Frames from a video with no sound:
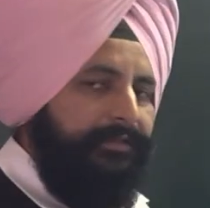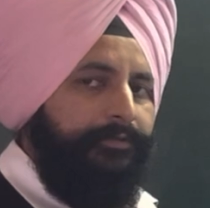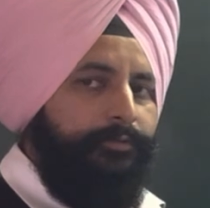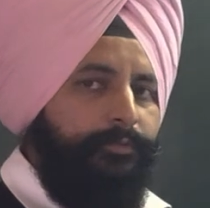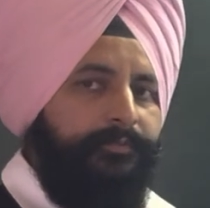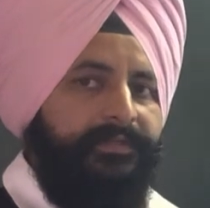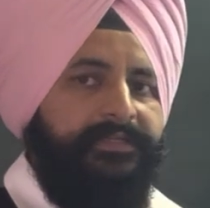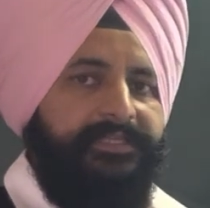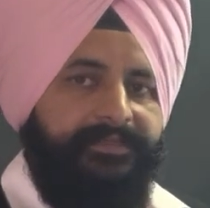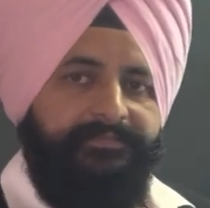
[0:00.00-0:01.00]
you will
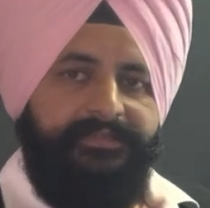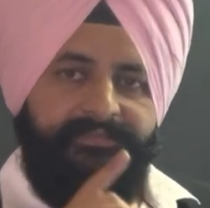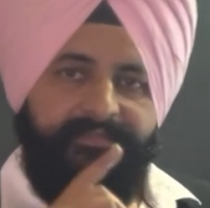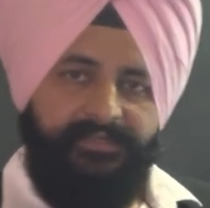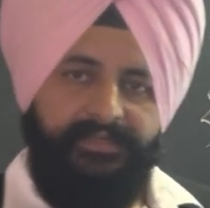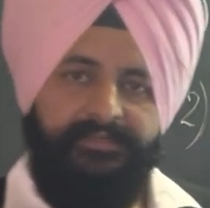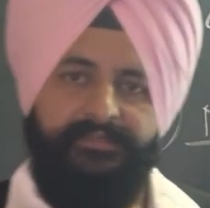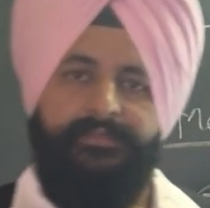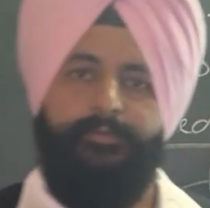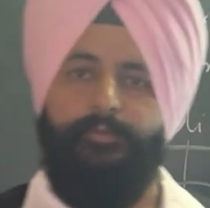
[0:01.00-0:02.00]
give a drug
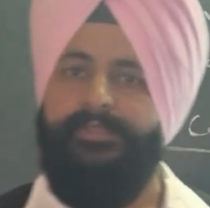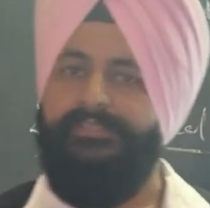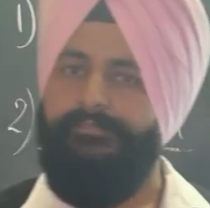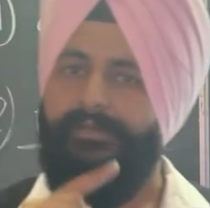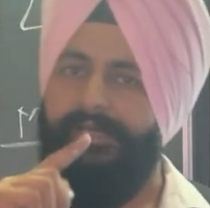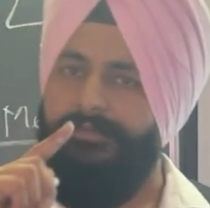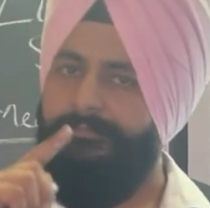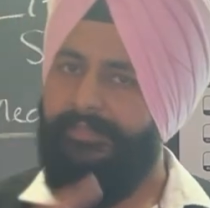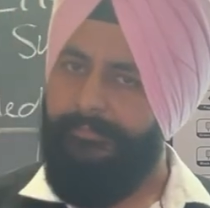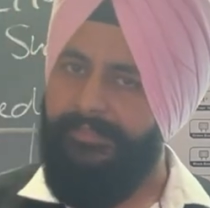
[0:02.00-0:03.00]
to a small
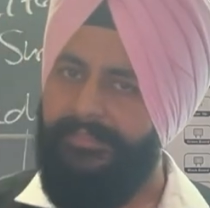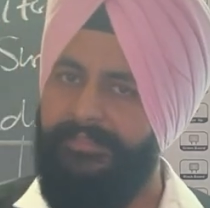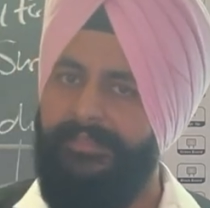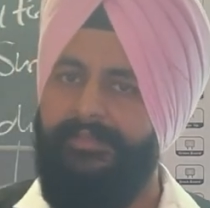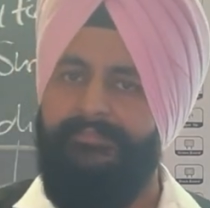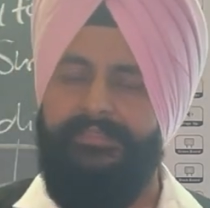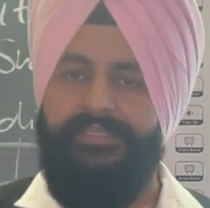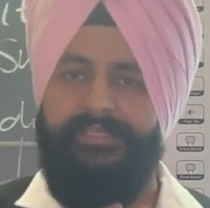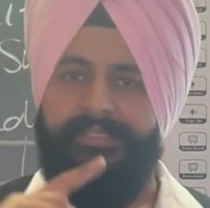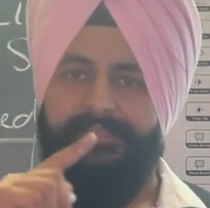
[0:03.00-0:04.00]
baby with
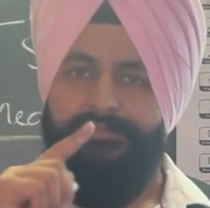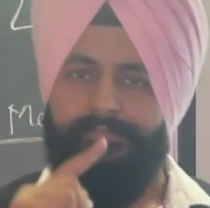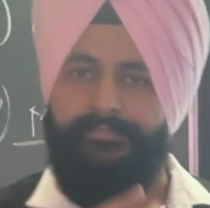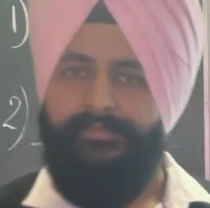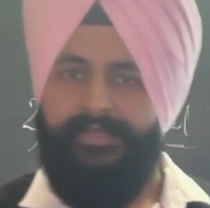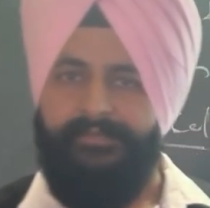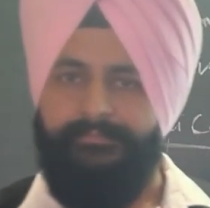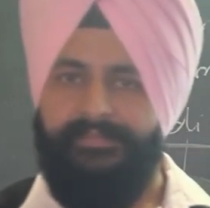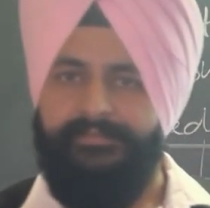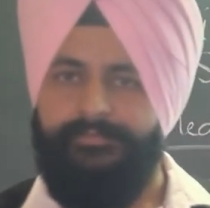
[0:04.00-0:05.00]
the age of
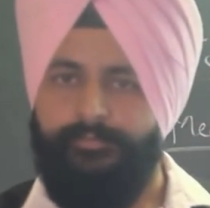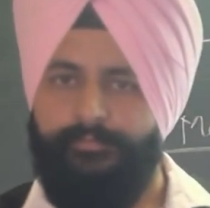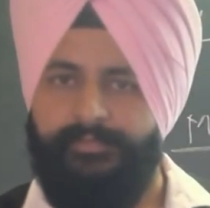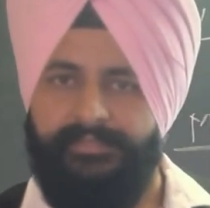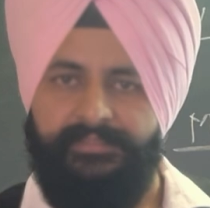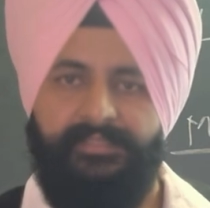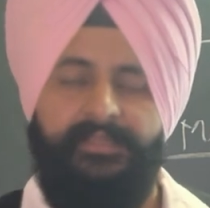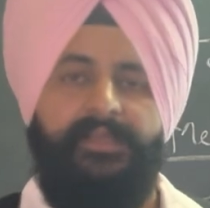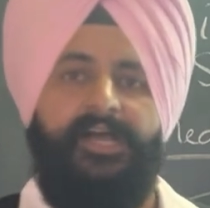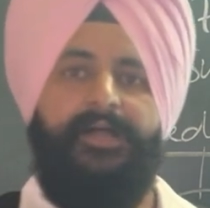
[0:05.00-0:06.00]
1 month, 2 month,
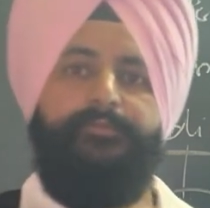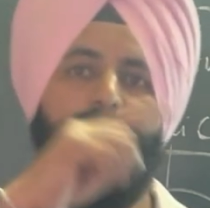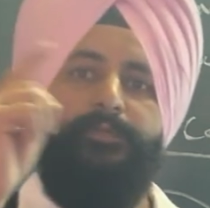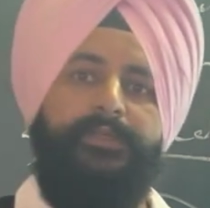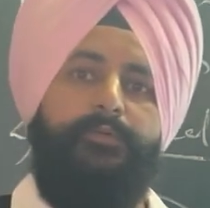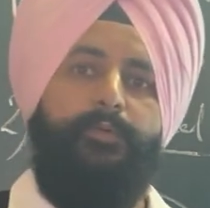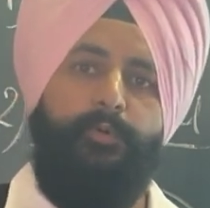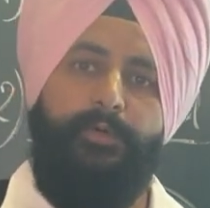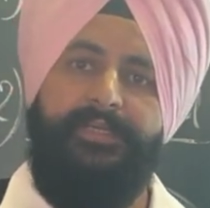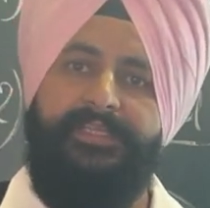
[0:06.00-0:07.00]
up to a
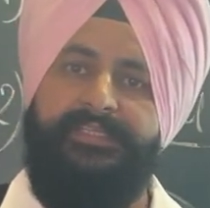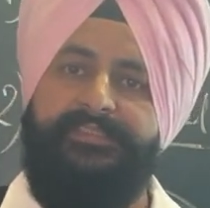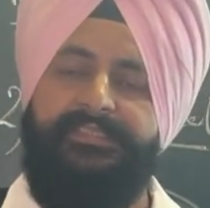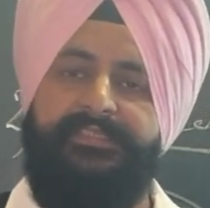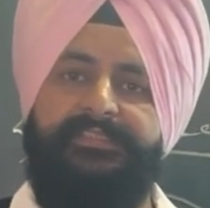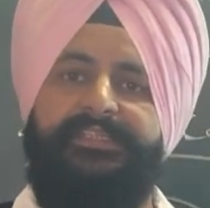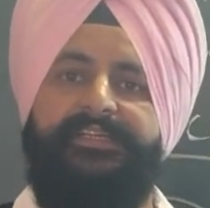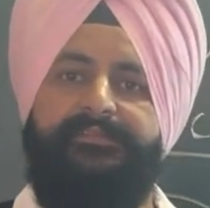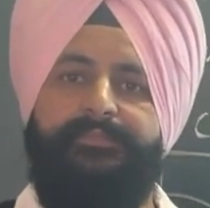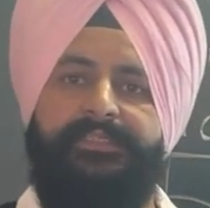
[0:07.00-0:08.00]
old age,
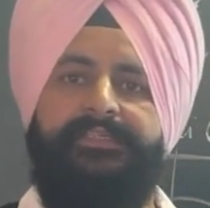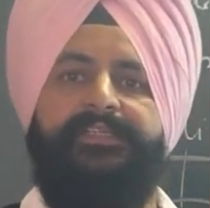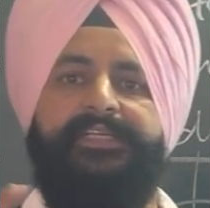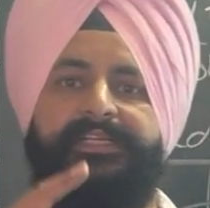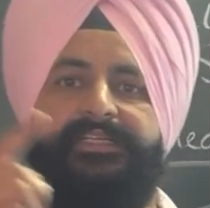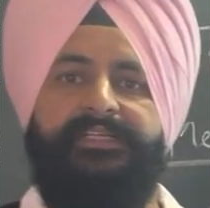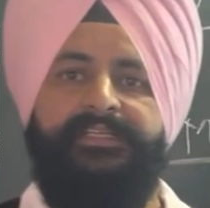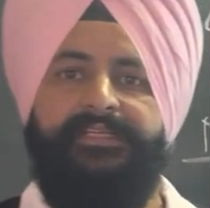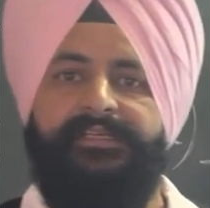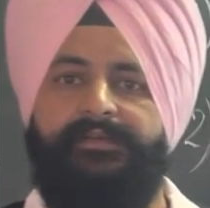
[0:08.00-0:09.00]
that means 80
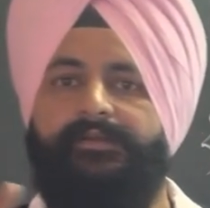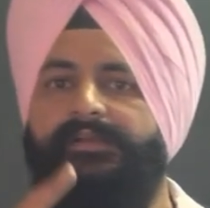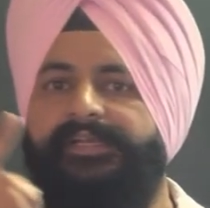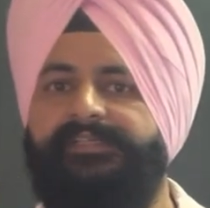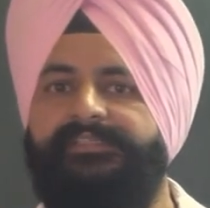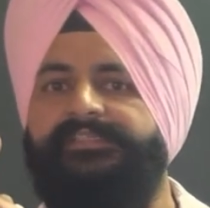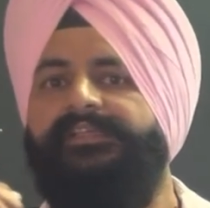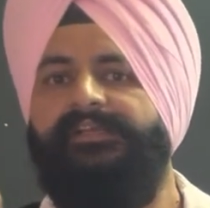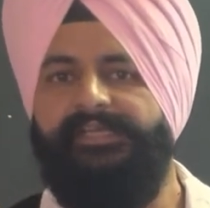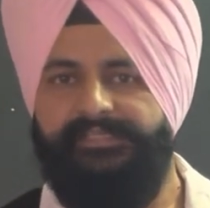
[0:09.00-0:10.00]
year, 90
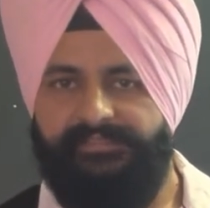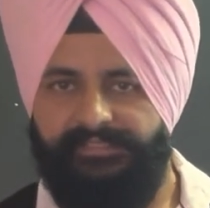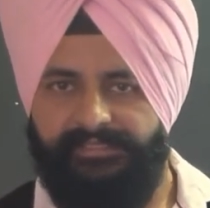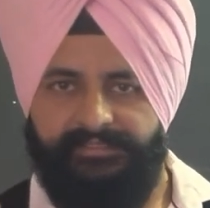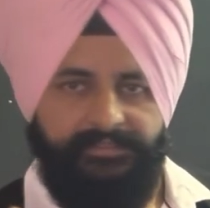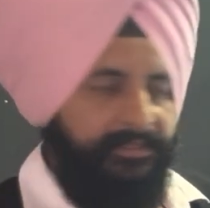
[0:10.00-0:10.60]
year, like that.